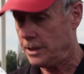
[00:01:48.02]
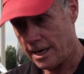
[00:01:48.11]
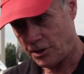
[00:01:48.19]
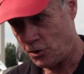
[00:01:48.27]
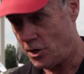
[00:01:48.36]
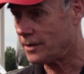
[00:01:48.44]

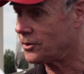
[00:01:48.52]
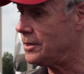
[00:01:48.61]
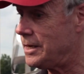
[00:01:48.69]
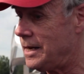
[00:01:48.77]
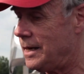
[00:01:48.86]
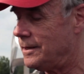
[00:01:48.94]
Yes,
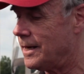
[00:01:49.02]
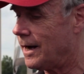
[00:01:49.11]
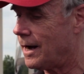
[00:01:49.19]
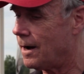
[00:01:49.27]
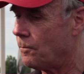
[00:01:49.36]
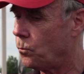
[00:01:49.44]
indeed.
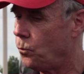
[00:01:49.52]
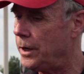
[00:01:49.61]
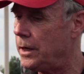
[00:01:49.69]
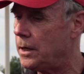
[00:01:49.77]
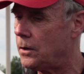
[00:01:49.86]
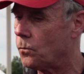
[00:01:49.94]

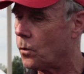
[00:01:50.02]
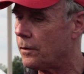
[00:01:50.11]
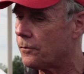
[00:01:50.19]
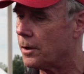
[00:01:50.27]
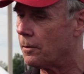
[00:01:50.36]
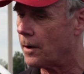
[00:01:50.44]
One
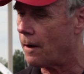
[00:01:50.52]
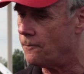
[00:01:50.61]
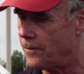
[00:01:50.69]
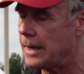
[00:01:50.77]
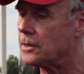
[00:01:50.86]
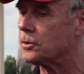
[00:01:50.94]
of the
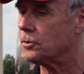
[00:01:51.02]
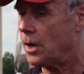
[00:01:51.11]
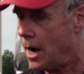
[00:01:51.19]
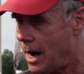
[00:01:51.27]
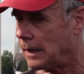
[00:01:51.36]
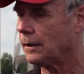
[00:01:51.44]
event
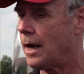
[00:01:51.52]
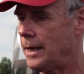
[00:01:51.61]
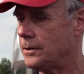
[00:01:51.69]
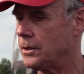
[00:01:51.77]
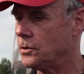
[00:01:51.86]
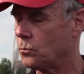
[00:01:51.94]

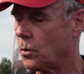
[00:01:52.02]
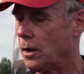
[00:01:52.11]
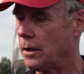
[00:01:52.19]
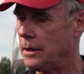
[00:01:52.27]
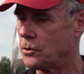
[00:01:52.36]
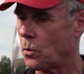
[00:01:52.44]
highlights is
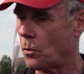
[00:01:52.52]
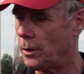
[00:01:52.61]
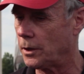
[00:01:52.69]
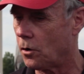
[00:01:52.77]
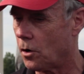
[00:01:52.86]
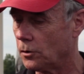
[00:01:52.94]
what
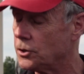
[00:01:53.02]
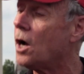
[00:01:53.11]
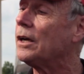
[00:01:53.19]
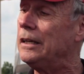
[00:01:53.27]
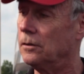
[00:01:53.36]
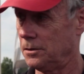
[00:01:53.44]
we call
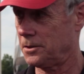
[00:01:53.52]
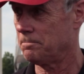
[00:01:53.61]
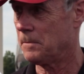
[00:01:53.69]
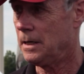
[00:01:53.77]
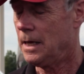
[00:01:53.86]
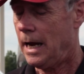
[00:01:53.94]
Young Eagles,
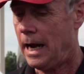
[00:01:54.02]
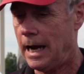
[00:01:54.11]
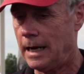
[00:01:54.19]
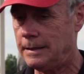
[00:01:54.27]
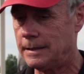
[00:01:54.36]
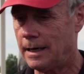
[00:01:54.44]

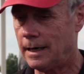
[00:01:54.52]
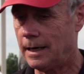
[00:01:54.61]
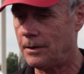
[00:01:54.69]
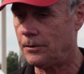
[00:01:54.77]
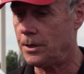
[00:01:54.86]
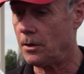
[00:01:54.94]
and
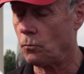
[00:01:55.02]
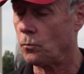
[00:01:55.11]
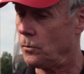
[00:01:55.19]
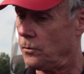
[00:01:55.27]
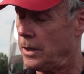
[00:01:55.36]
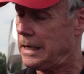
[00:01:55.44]

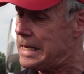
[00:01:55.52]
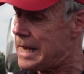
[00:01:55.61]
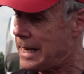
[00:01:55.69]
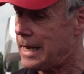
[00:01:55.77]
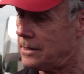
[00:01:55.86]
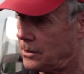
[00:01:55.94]
the
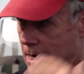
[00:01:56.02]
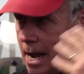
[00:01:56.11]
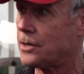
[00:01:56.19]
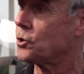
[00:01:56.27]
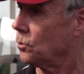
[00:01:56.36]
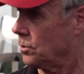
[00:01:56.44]
EAA is a
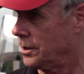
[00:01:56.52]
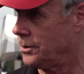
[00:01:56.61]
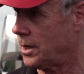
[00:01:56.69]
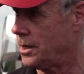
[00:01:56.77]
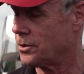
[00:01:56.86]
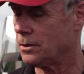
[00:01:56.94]
national
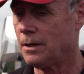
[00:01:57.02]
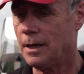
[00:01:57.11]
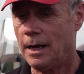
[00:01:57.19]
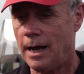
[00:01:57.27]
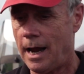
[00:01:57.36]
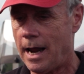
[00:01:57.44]
organization,
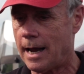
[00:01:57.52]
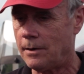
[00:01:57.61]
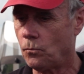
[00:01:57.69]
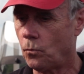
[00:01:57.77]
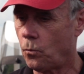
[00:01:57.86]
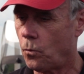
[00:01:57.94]

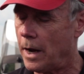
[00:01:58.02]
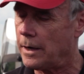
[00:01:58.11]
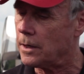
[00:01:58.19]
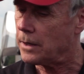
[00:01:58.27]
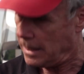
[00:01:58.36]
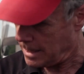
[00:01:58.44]
and
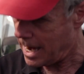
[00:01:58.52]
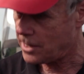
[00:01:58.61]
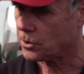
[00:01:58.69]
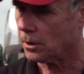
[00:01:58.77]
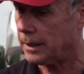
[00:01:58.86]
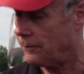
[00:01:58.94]

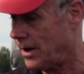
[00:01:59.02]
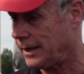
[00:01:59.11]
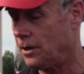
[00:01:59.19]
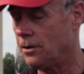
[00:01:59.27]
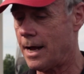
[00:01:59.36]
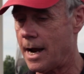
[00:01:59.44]
nationally, in fact
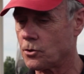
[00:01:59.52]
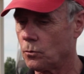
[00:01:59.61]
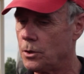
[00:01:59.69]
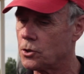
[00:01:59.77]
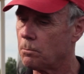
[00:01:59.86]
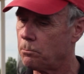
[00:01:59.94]
internationally,
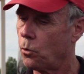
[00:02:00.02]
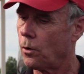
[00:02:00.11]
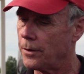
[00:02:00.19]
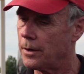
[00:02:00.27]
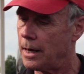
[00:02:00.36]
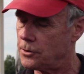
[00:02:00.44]
we
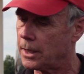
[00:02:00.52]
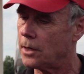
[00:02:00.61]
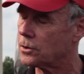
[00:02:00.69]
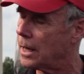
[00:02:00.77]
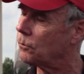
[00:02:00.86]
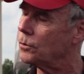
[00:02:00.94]
support the
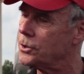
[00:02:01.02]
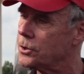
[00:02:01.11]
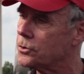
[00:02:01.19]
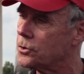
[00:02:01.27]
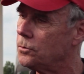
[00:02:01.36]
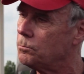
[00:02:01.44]
educational
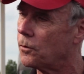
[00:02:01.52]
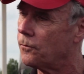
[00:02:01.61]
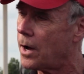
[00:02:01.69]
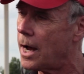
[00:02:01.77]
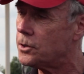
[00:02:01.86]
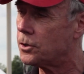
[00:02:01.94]
outreaches to
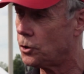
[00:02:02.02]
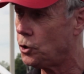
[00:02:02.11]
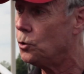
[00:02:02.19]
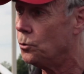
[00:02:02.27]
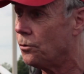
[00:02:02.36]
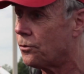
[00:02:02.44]
provide to
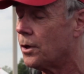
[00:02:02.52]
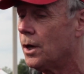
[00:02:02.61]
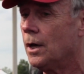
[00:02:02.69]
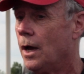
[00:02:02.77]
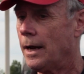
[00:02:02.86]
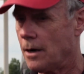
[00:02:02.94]
youth
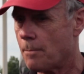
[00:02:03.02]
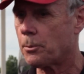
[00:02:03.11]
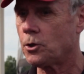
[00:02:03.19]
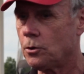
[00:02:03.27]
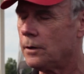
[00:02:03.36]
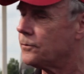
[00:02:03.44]
an
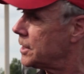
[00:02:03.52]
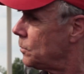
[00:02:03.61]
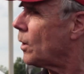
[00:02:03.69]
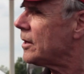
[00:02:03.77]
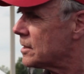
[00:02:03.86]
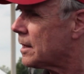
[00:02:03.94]
opportunity to see
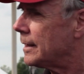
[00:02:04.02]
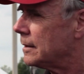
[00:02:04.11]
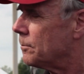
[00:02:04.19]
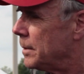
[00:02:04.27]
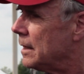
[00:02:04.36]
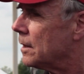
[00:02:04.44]
what it's like
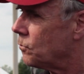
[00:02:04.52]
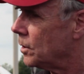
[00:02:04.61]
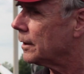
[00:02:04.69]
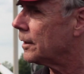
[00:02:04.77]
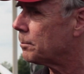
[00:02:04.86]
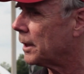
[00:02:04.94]
to be in a
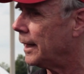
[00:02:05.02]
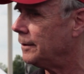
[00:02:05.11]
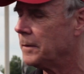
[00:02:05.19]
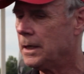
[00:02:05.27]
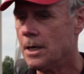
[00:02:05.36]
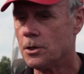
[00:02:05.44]
real airplane.
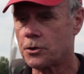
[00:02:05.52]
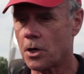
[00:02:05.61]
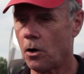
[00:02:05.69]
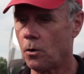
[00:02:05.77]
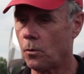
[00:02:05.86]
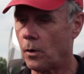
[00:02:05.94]

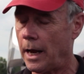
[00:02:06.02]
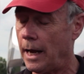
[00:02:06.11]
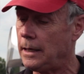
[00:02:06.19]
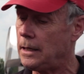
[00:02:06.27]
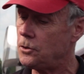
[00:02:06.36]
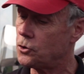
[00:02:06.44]
So
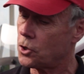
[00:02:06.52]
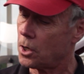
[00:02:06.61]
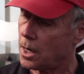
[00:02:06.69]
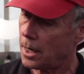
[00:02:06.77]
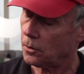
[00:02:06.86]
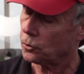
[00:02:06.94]
any
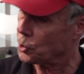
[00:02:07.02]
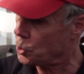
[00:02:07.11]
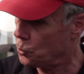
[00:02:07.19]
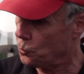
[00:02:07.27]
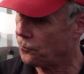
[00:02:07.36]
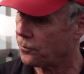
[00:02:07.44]
child or
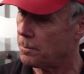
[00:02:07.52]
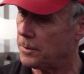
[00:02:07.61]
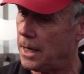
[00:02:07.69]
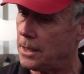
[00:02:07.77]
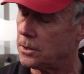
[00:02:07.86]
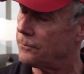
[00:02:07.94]
youth from
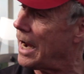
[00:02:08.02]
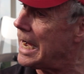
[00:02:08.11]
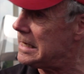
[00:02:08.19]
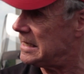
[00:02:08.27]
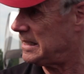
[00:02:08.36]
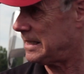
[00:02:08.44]
the ages of
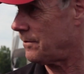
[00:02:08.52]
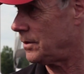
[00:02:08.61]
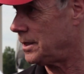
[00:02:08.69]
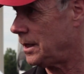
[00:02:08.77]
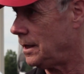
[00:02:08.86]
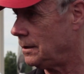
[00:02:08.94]
8 to
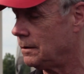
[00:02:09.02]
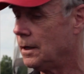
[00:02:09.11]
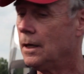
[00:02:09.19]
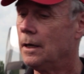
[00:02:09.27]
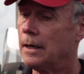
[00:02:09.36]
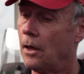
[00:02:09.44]
17,
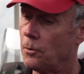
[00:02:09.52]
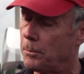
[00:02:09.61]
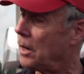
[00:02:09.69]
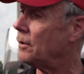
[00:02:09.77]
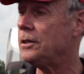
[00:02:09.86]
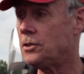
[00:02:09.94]
now the
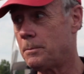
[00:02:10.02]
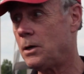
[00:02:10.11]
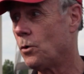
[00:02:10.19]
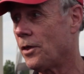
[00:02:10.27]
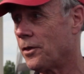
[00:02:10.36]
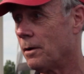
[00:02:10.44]
parent needs to be
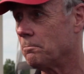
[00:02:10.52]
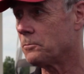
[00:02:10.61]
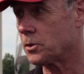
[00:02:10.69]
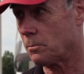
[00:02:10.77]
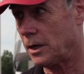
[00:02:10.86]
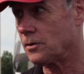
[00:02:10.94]
with them
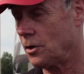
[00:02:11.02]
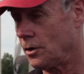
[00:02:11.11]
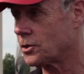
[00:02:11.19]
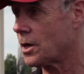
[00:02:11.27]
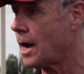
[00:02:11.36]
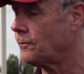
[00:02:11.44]
because they
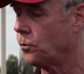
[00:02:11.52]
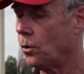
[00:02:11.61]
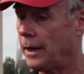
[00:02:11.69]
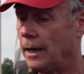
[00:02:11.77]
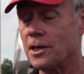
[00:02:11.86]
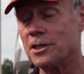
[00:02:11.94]
sign for
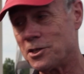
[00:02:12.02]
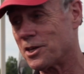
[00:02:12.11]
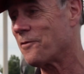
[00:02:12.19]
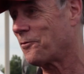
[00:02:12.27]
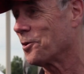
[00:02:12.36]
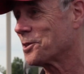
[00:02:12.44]
it, and it is
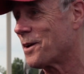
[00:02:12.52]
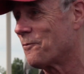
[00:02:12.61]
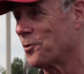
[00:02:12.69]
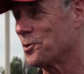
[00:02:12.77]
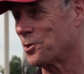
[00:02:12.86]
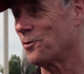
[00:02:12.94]
on a first come
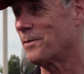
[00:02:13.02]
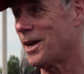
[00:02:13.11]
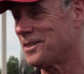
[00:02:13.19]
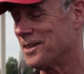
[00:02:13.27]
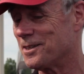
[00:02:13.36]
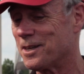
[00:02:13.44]
first serve
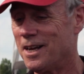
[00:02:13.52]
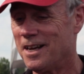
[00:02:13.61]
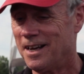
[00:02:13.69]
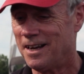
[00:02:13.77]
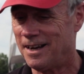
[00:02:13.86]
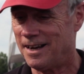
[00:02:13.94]
basis.
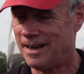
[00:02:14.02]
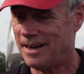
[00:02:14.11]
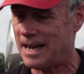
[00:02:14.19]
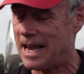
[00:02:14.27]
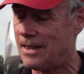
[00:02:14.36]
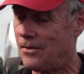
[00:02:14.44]

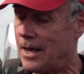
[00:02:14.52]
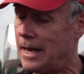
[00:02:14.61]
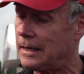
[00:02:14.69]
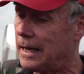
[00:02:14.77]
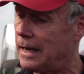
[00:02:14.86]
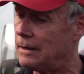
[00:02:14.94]

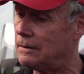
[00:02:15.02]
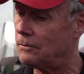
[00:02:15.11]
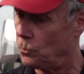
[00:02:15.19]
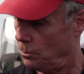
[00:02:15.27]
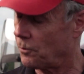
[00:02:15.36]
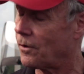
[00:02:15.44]

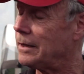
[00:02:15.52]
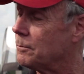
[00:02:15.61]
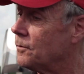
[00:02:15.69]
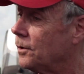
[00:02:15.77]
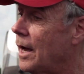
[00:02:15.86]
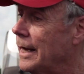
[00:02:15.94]
We'll provide them
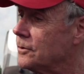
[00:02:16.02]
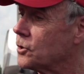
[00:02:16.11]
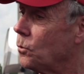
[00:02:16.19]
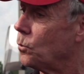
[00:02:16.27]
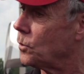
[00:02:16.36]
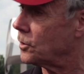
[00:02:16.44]
a flight,
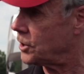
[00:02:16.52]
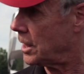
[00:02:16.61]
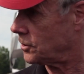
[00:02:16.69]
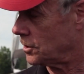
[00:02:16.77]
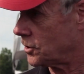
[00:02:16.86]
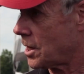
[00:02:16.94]
so a
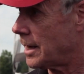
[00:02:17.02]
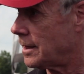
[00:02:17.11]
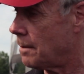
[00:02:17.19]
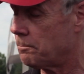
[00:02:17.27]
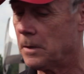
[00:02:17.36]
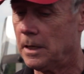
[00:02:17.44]
chance to sign
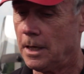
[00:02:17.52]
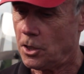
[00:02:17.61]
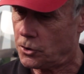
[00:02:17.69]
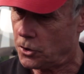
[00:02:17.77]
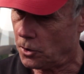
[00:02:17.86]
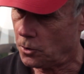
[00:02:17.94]
up,
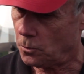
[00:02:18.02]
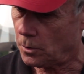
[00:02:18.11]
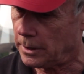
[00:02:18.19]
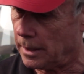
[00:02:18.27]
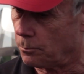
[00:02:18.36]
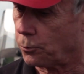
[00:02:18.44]
to
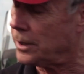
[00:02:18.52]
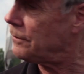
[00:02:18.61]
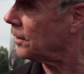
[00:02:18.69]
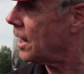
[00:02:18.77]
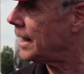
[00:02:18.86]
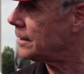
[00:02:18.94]
get a
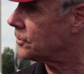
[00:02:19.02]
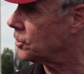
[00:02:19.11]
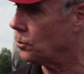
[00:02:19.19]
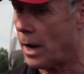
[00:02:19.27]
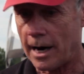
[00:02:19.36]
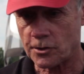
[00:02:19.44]
pre-flight,
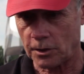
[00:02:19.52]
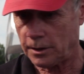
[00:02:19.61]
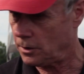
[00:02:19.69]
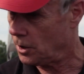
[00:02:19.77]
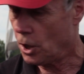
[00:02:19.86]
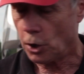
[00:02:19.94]
to
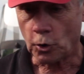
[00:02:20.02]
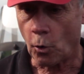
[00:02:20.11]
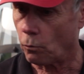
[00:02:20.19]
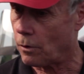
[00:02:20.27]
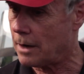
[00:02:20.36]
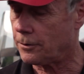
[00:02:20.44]
actually go
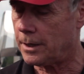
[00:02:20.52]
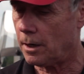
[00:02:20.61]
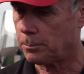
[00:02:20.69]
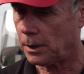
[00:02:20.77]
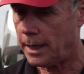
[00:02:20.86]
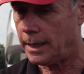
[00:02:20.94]
around an
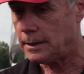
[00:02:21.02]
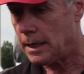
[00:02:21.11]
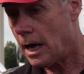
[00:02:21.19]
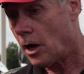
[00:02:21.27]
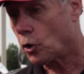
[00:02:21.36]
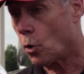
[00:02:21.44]
airplane,
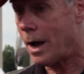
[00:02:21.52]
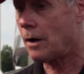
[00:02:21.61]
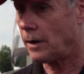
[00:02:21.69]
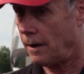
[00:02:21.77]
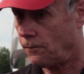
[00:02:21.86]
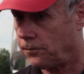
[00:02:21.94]
go
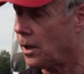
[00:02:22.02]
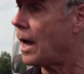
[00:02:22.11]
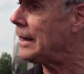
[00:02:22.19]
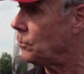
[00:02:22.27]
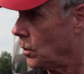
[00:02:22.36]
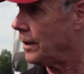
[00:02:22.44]
out and
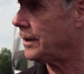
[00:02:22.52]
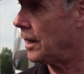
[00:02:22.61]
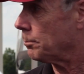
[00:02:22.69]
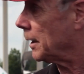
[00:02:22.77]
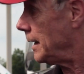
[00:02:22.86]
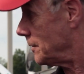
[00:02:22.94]
fly in one of the
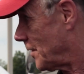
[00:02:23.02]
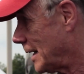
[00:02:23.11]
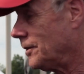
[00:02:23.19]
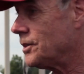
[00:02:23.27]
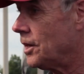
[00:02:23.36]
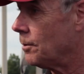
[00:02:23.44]
airplanes. In
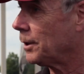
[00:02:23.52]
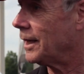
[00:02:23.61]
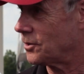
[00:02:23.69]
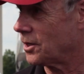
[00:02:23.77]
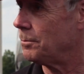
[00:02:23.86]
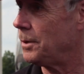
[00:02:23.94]
fact, this airplane
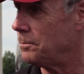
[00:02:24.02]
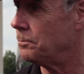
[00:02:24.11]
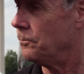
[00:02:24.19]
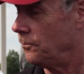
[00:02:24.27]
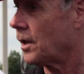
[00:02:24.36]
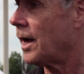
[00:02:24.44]
is going to be
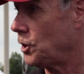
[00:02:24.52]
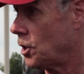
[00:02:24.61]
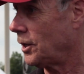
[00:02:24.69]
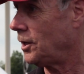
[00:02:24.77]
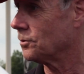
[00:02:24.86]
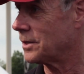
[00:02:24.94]
flying
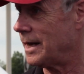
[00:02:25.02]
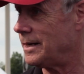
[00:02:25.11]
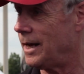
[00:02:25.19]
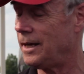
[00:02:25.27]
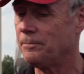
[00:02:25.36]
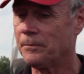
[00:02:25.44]
Young Eagles that
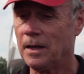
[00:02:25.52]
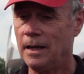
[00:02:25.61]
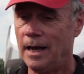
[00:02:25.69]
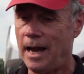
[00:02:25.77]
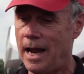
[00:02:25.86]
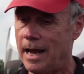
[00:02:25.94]
day,
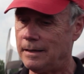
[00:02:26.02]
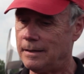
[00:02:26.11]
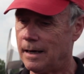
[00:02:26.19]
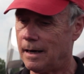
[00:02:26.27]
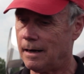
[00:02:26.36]
and